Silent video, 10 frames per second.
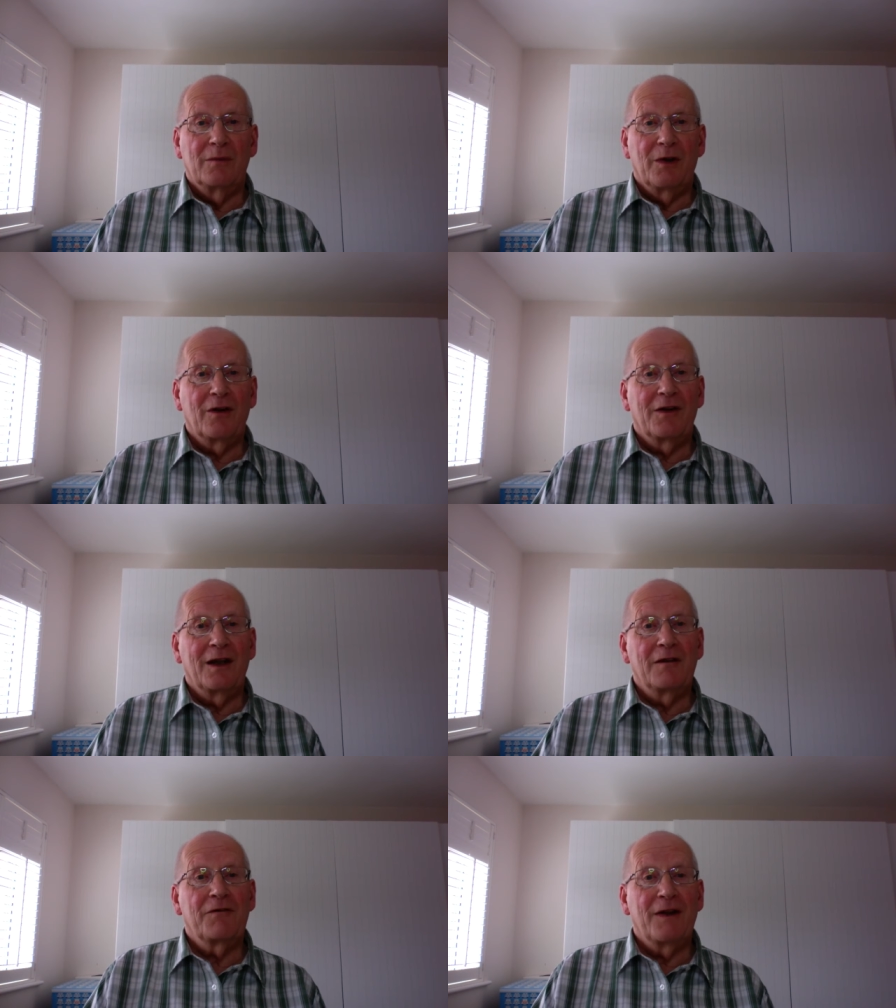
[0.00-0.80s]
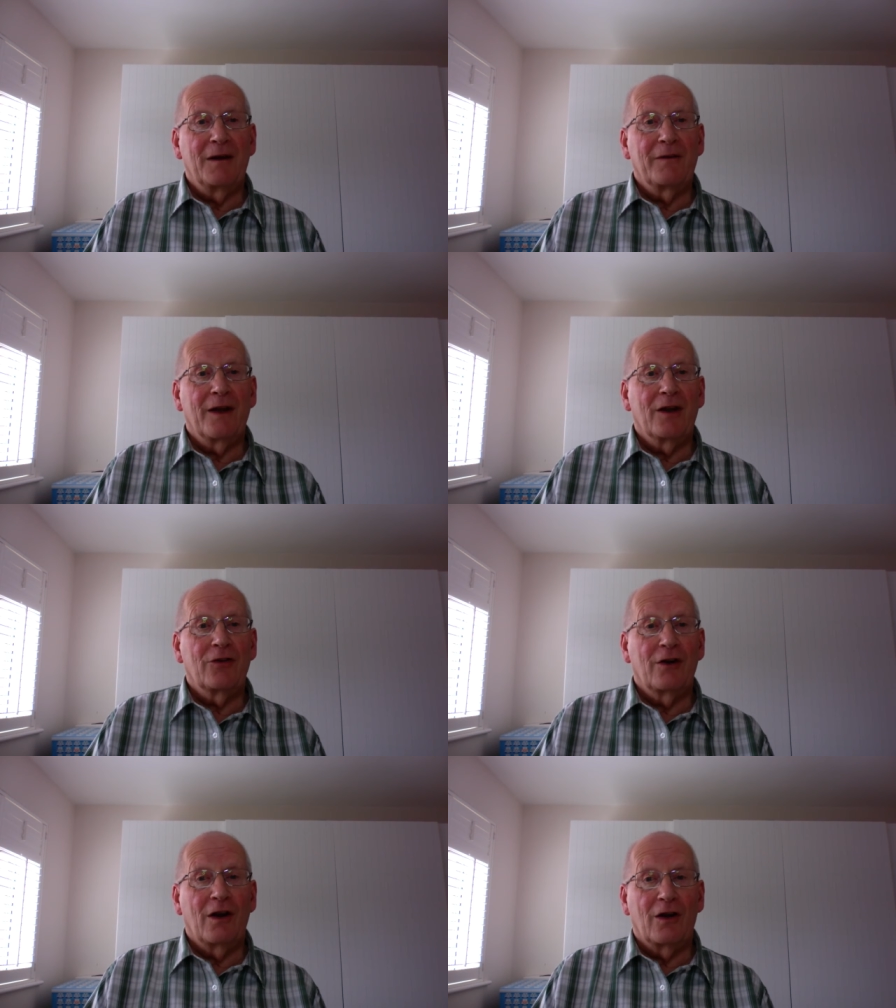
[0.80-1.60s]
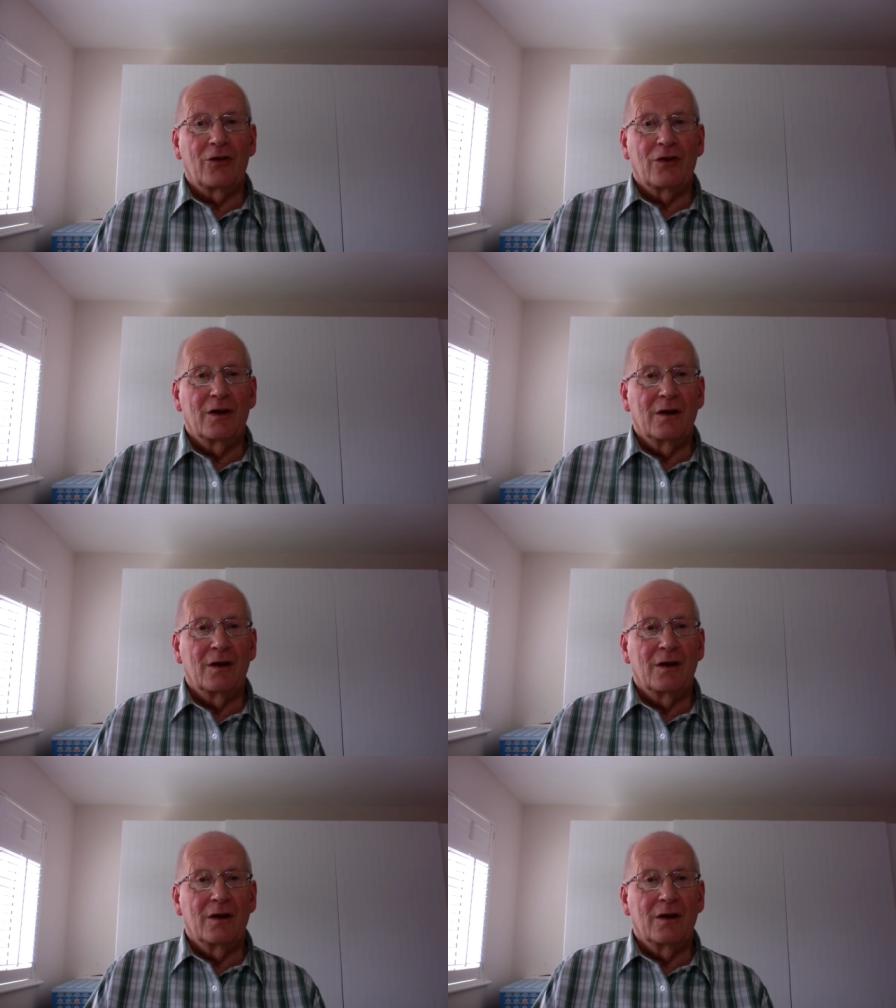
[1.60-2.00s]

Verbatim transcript: because he had founded their church.